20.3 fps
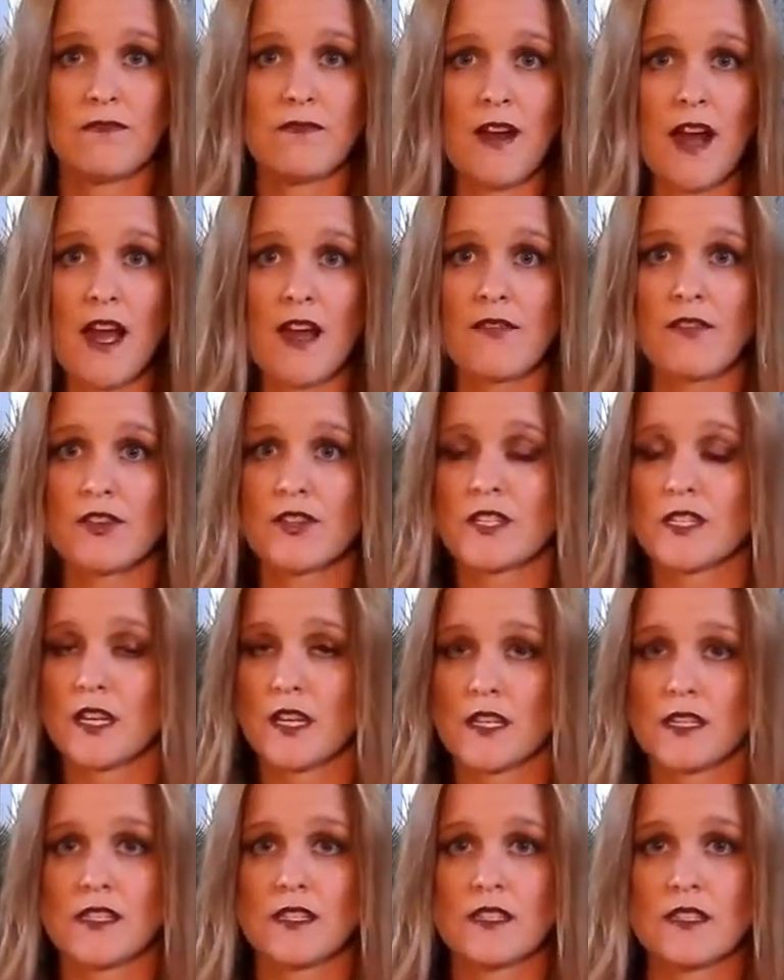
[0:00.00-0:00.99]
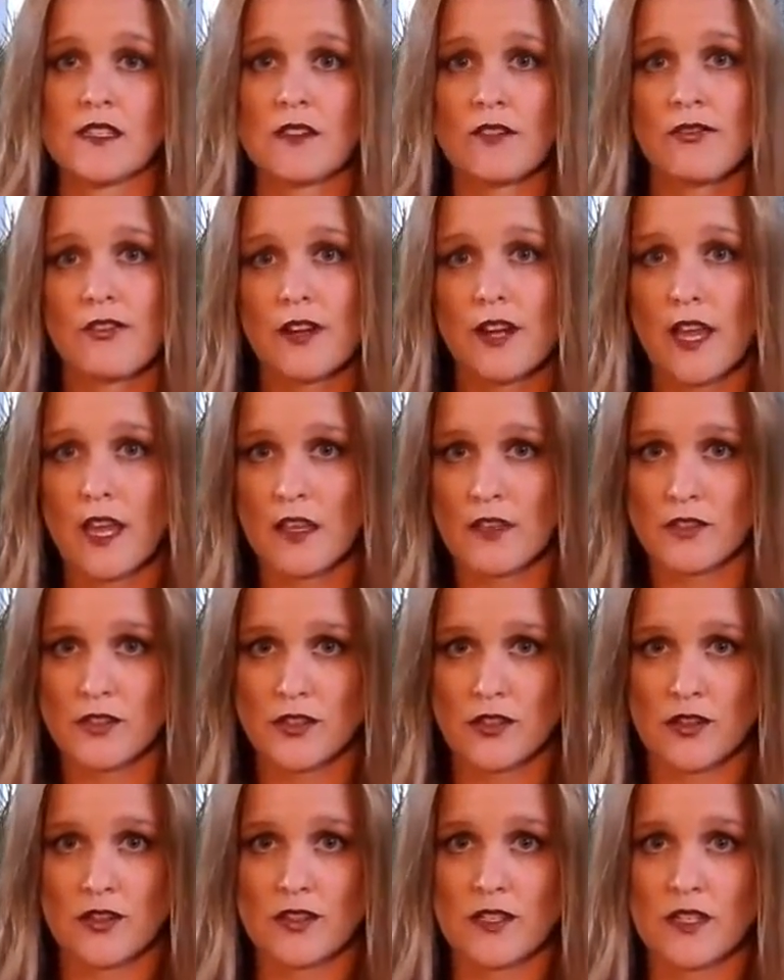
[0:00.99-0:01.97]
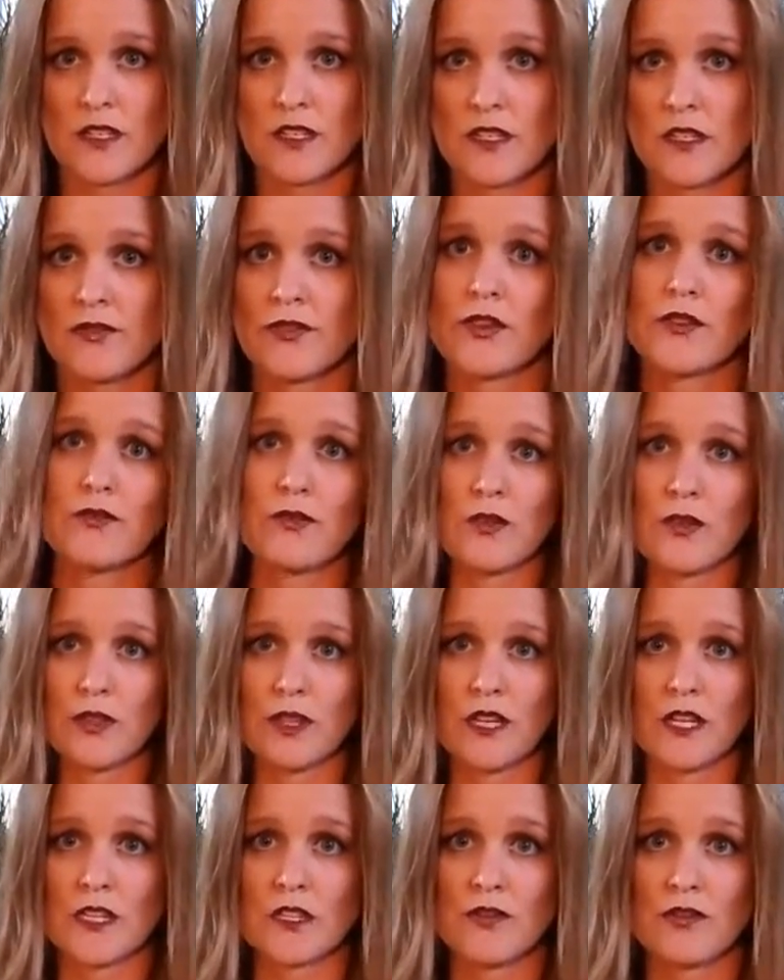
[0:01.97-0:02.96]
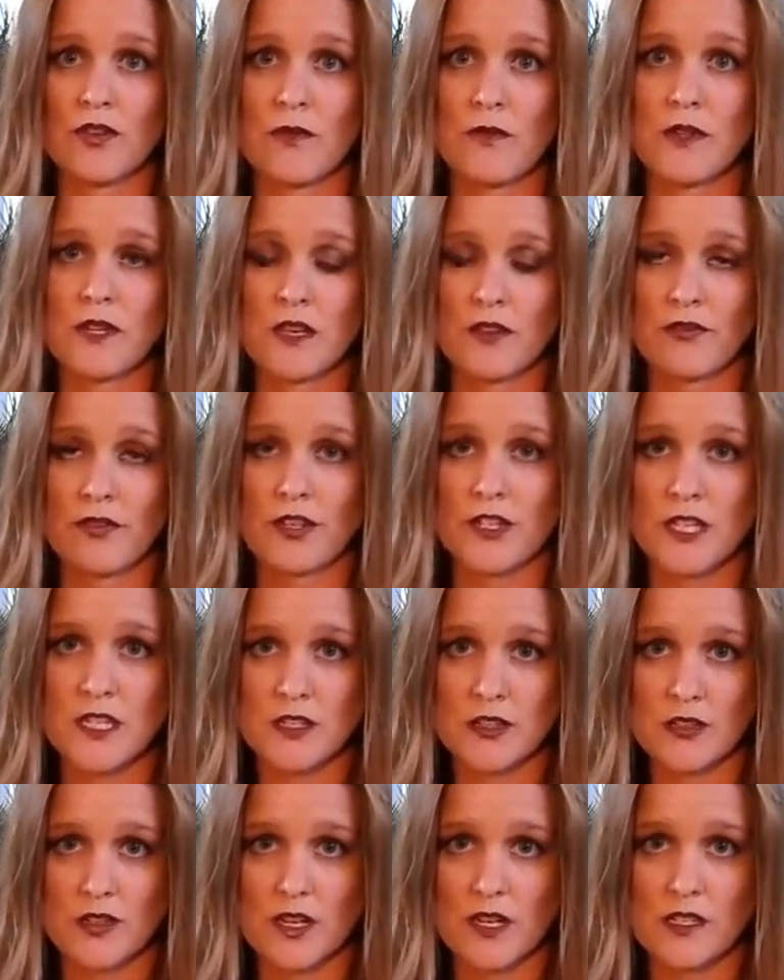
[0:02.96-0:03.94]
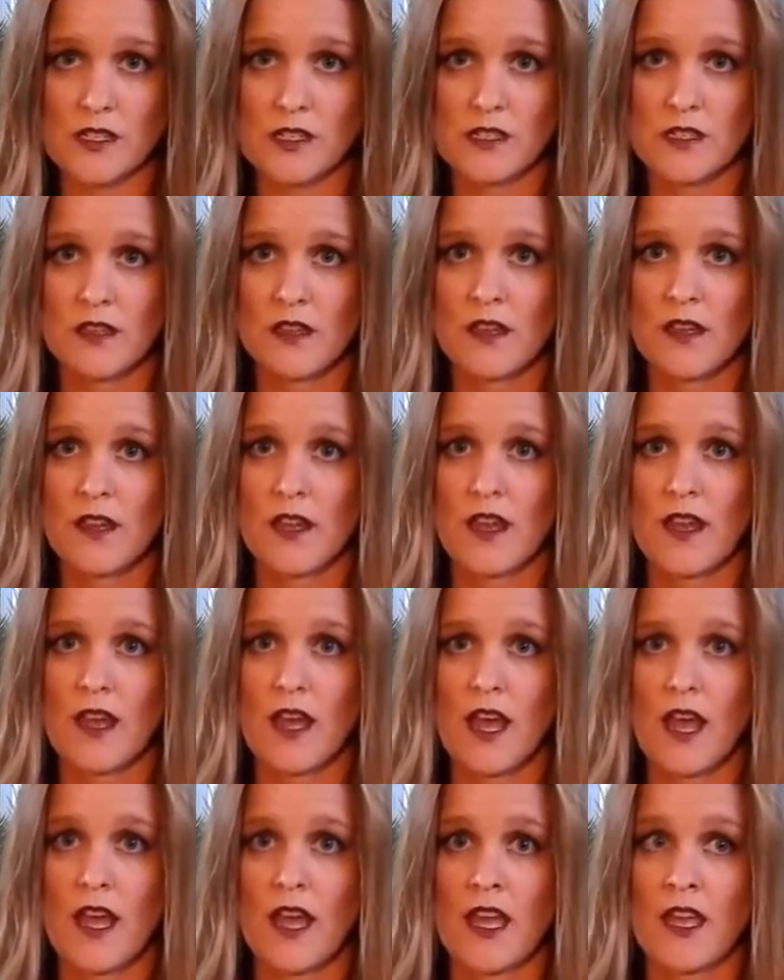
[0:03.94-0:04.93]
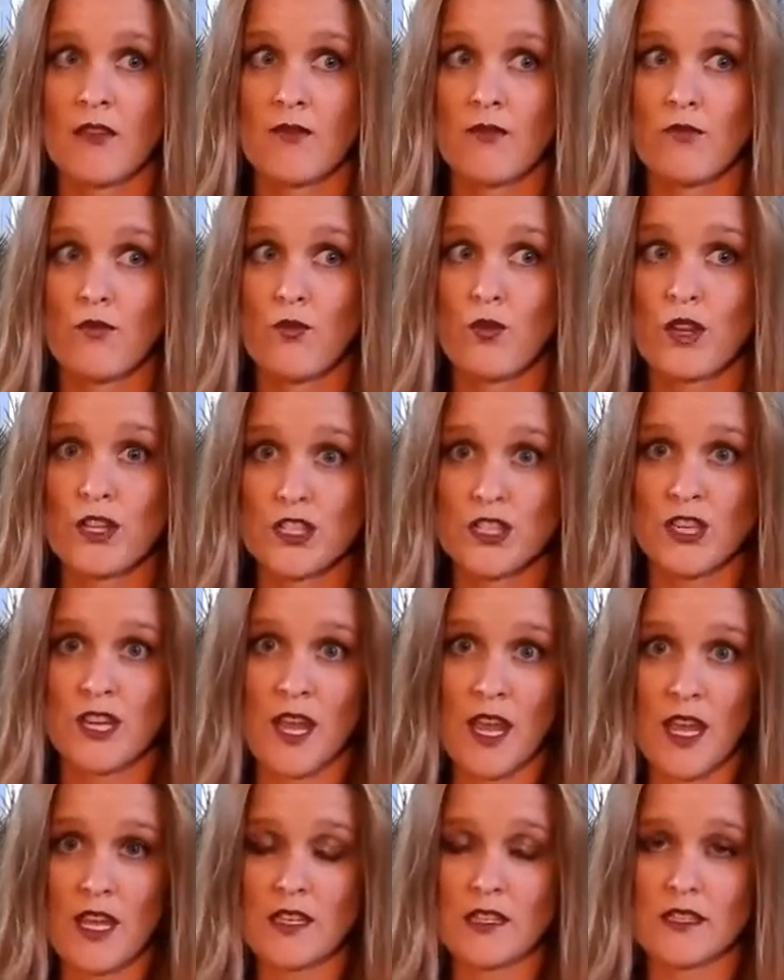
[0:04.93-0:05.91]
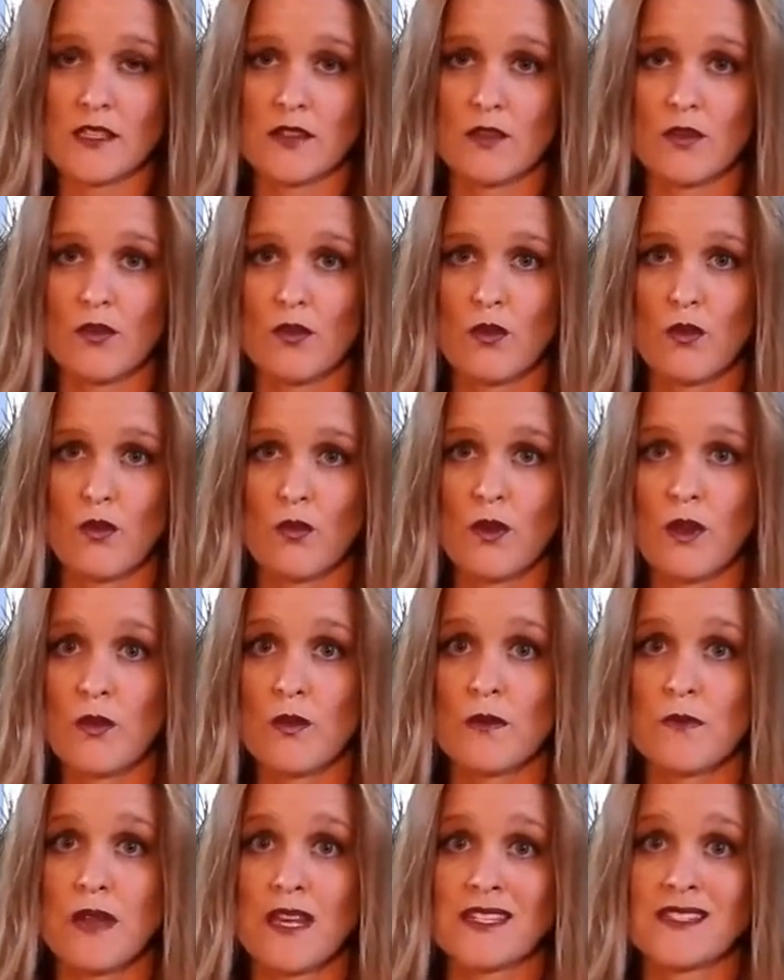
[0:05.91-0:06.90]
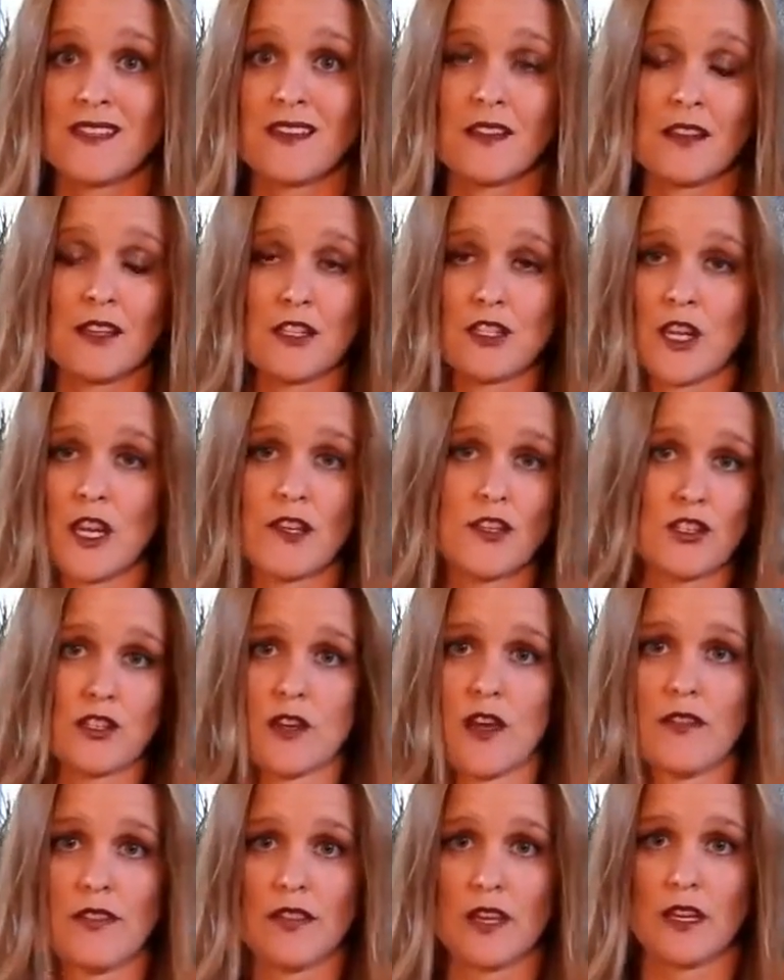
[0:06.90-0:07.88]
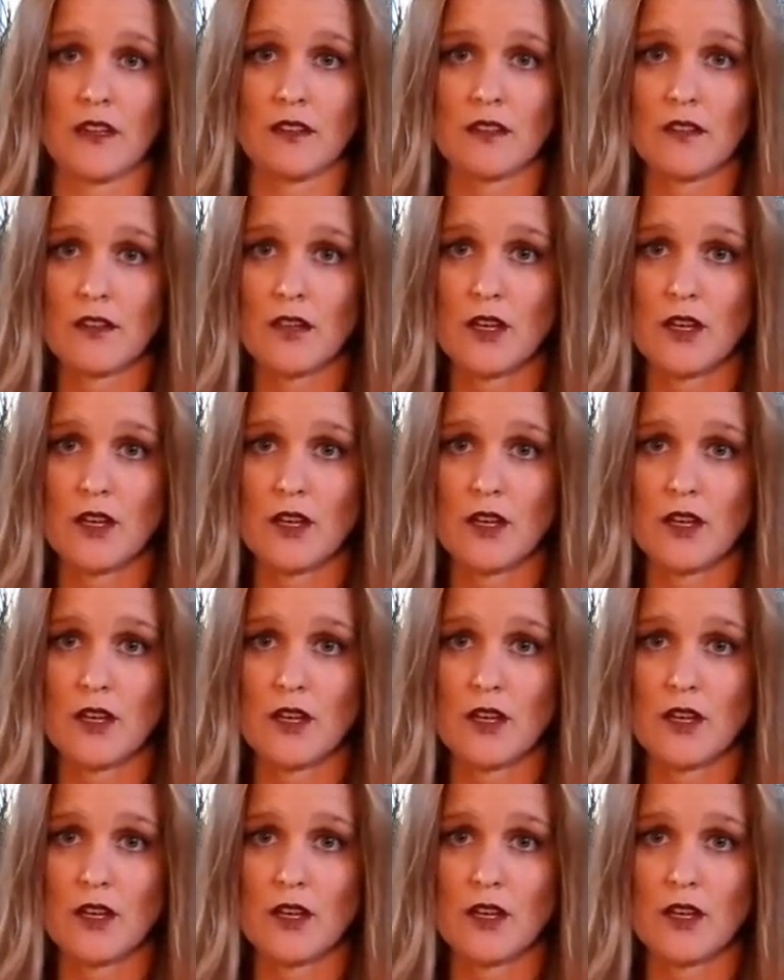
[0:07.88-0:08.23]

5 or 6 different answers and different rulings from the different districts, in which case we would basically change nothing.